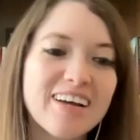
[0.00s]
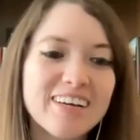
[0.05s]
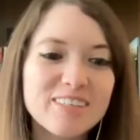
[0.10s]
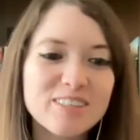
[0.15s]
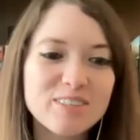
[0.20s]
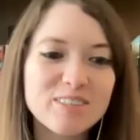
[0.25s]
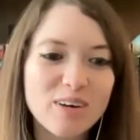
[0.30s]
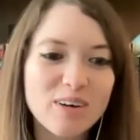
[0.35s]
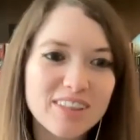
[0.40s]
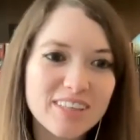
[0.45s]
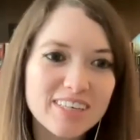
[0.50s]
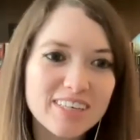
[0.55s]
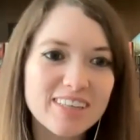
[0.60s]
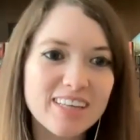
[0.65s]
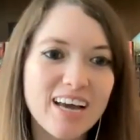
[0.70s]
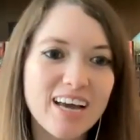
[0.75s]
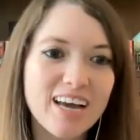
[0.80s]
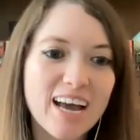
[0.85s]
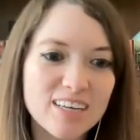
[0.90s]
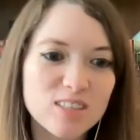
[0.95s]
So I think
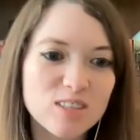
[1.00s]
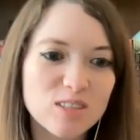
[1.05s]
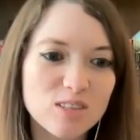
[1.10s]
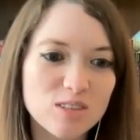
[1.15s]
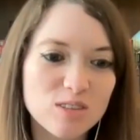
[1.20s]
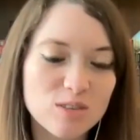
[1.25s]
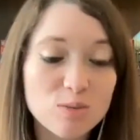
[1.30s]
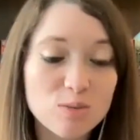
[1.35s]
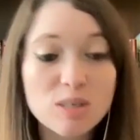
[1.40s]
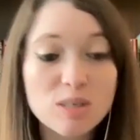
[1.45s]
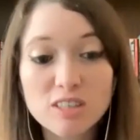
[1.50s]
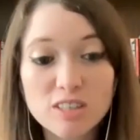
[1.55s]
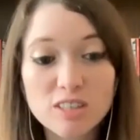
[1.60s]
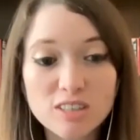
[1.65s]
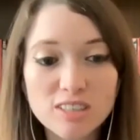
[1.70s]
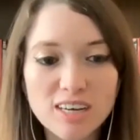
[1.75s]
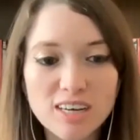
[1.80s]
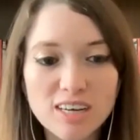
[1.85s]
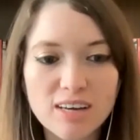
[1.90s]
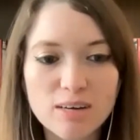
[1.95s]
that as
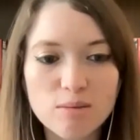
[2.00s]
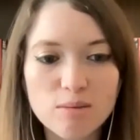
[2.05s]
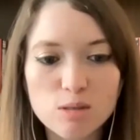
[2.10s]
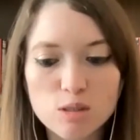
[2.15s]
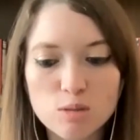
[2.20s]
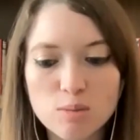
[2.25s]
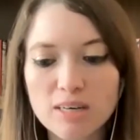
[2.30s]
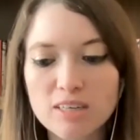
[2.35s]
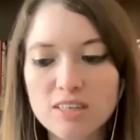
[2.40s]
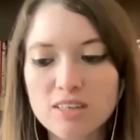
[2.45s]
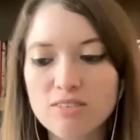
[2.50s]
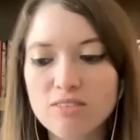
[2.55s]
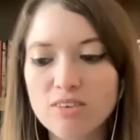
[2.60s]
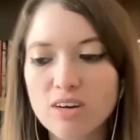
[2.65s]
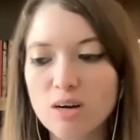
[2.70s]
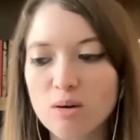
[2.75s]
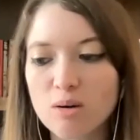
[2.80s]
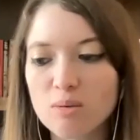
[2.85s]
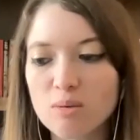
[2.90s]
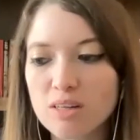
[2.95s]
readers have that perspective.
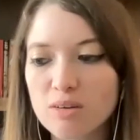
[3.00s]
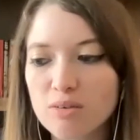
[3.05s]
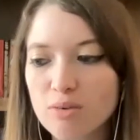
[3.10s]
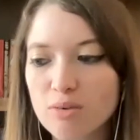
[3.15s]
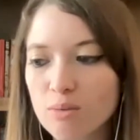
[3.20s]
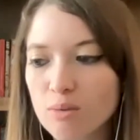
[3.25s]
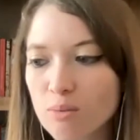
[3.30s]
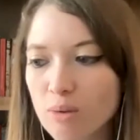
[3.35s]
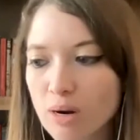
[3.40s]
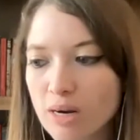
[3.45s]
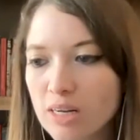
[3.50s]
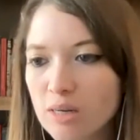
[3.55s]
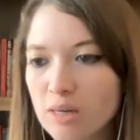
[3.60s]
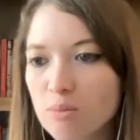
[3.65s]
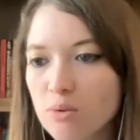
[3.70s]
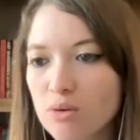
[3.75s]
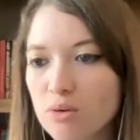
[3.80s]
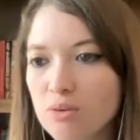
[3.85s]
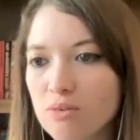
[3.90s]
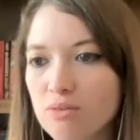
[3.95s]
And then from the writing
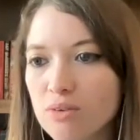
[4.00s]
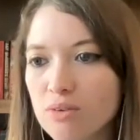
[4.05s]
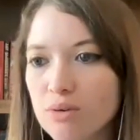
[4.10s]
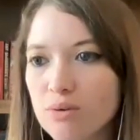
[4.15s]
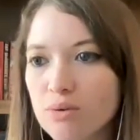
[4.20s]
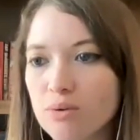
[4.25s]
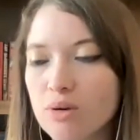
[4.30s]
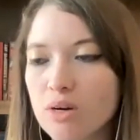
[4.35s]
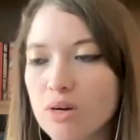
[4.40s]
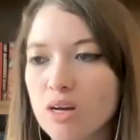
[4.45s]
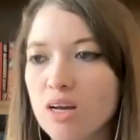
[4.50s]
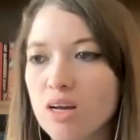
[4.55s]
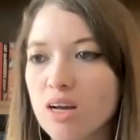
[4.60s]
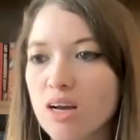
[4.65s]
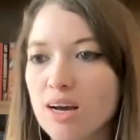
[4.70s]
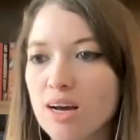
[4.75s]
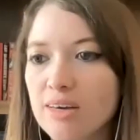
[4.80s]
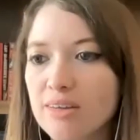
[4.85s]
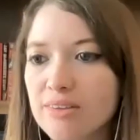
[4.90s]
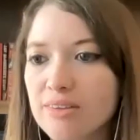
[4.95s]
point of view,
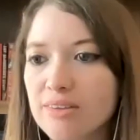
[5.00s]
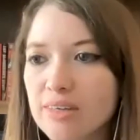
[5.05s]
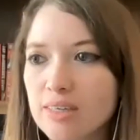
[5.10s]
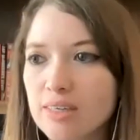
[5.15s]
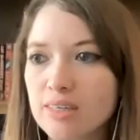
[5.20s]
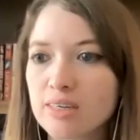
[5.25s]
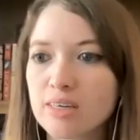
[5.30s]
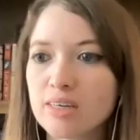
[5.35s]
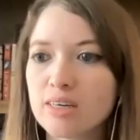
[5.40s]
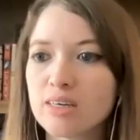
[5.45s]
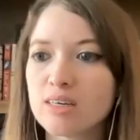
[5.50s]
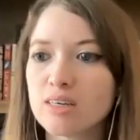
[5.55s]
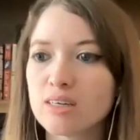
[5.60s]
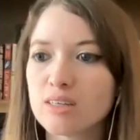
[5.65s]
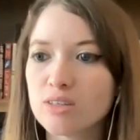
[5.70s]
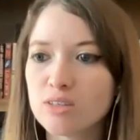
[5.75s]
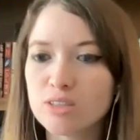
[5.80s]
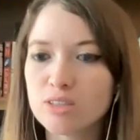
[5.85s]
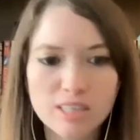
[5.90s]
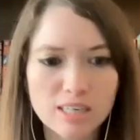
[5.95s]
I think
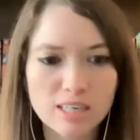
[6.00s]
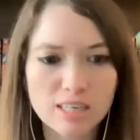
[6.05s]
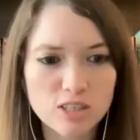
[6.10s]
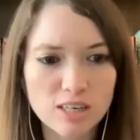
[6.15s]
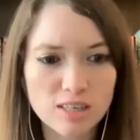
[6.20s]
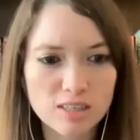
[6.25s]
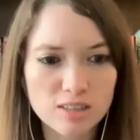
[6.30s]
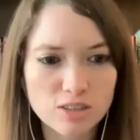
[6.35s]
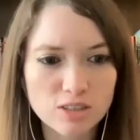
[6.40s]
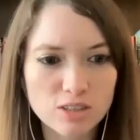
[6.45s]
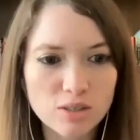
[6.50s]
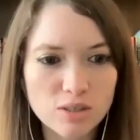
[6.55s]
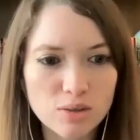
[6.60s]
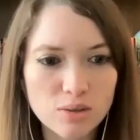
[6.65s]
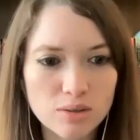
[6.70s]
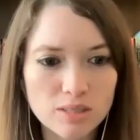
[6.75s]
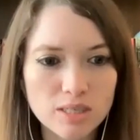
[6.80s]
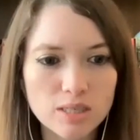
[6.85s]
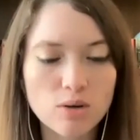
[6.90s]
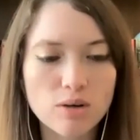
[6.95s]
there is that challenge too.
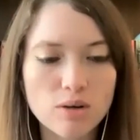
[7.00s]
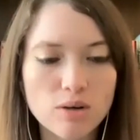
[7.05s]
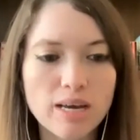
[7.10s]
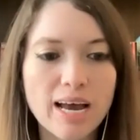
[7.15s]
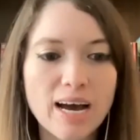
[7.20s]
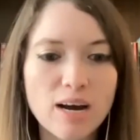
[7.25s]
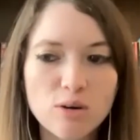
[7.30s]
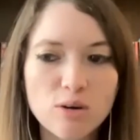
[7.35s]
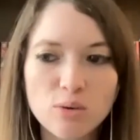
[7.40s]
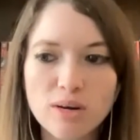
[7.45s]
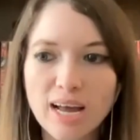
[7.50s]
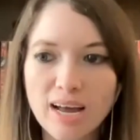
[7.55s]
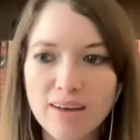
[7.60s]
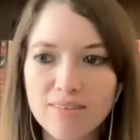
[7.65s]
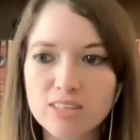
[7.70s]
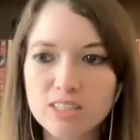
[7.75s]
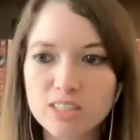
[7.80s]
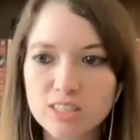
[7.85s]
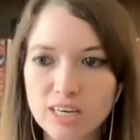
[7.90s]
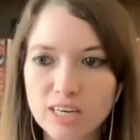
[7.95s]
It's like, okay, how do I have
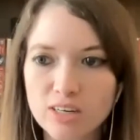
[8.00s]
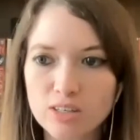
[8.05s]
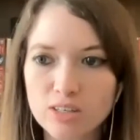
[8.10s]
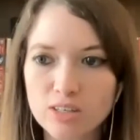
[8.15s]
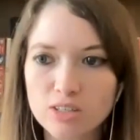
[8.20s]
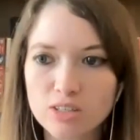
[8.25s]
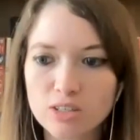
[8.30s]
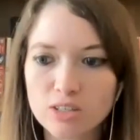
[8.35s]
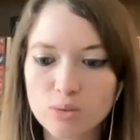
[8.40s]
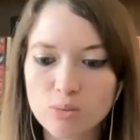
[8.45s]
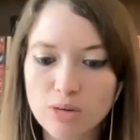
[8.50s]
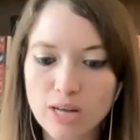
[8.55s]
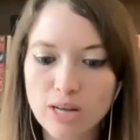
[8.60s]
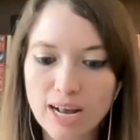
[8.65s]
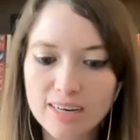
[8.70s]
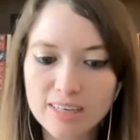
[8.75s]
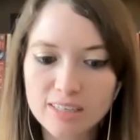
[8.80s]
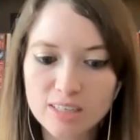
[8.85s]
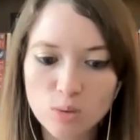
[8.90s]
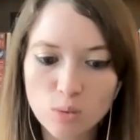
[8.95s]
this character
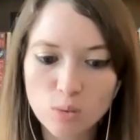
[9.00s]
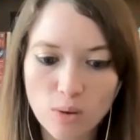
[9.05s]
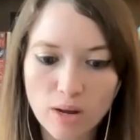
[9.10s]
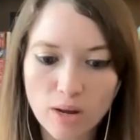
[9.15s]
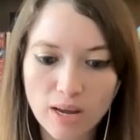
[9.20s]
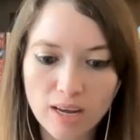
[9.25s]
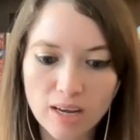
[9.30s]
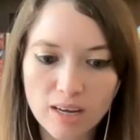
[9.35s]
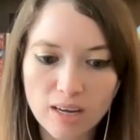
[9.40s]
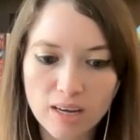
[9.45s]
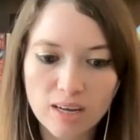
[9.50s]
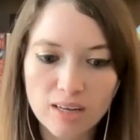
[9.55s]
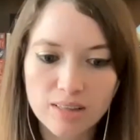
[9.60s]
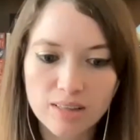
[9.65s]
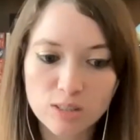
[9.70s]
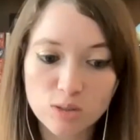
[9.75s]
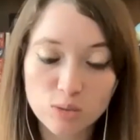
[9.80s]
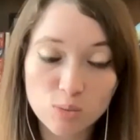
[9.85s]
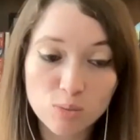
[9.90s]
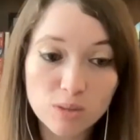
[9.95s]
react in a way
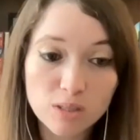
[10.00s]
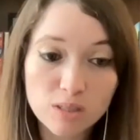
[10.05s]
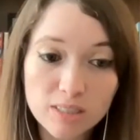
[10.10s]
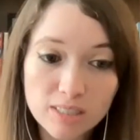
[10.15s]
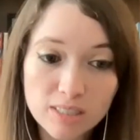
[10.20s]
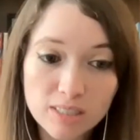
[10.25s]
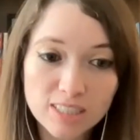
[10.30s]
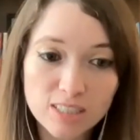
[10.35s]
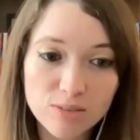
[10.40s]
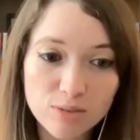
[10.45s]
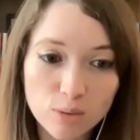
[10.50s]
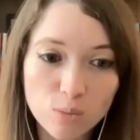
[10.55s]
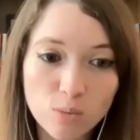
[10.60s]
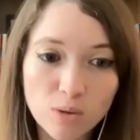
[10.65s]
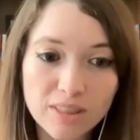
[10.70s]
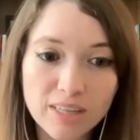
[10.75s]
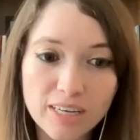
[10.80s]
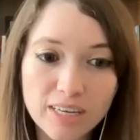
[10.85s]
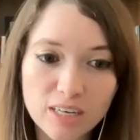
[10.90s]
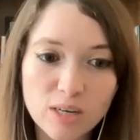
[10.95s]
that's realistic for
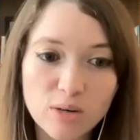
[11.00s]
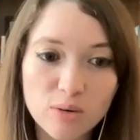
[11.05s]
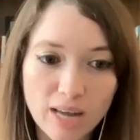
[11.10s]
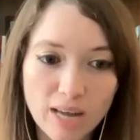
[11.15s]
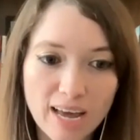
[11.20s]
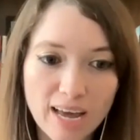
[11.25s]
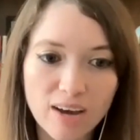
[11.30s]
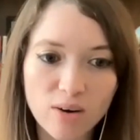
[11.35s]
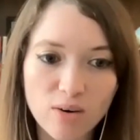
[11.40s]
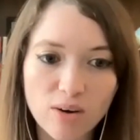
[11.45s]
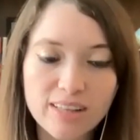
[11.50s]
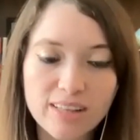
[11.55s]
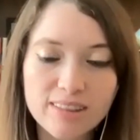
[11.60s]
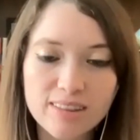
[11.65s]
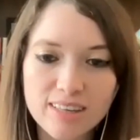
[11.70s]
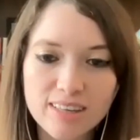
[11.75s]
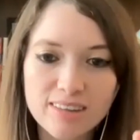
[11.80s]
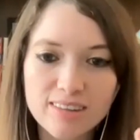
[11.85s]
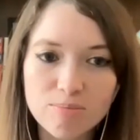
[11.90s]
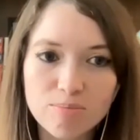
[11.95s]
what they know now, and
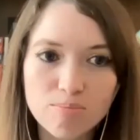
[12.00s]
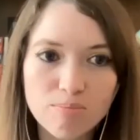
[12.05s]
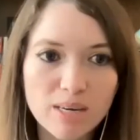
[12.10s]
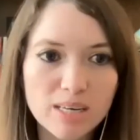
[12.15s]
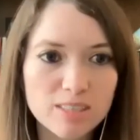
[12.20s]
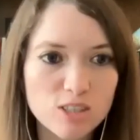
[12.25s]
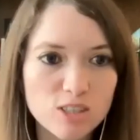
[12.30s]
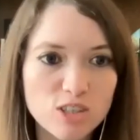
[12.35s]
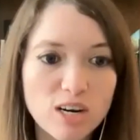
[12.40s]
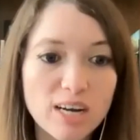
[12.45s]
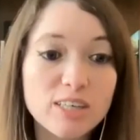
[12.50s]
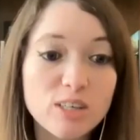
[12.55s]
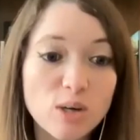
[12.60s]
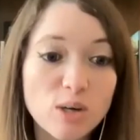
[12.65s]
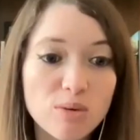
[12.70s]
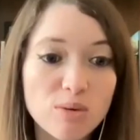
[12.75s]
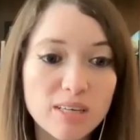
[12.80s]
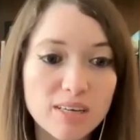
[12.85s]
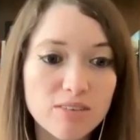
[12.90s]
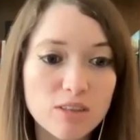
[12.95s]
make sure I
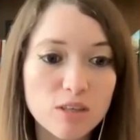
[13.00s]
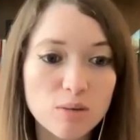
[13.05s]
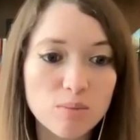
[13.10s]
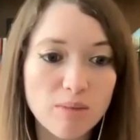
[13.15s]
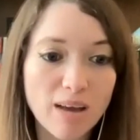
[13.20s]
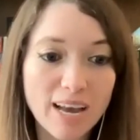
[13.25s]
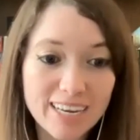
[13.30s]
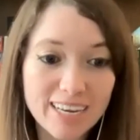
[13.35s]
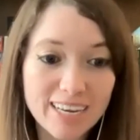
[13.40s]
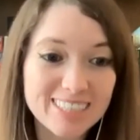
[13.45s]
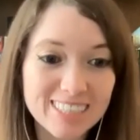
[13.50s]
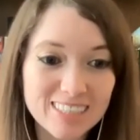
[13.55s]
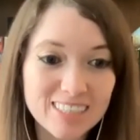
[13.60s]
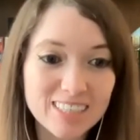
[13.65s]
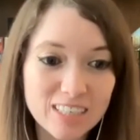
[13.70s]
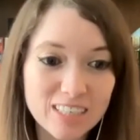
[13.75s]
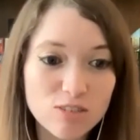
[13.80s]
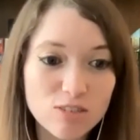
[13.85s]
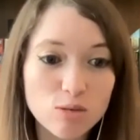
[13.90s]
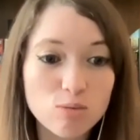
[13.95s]
don't
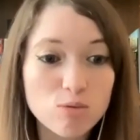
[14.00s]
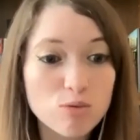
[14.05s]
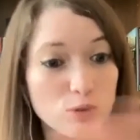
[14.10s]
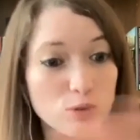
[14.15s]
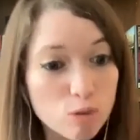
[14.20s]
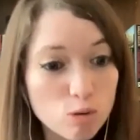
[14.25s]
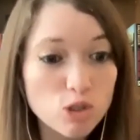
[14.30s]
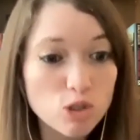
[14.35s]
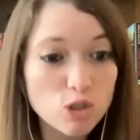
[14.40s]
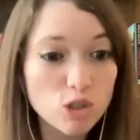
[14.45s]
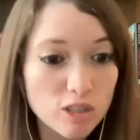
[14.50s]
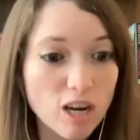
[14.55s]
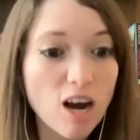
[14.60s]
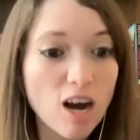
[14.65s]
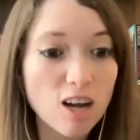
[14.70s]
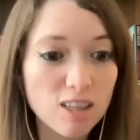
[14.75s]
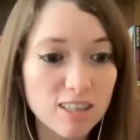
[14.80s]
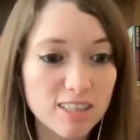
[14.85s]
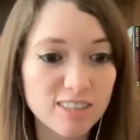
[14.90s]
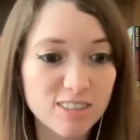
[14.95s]
accidentally give them future
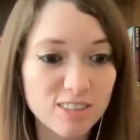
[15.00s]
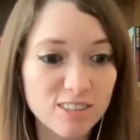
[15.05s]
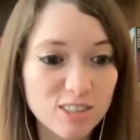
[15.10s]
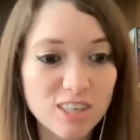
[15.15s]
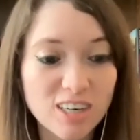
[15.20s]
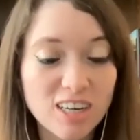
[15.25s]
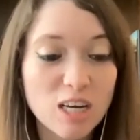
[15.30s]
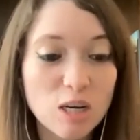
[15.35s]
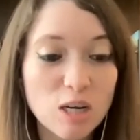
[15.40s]
knowledge?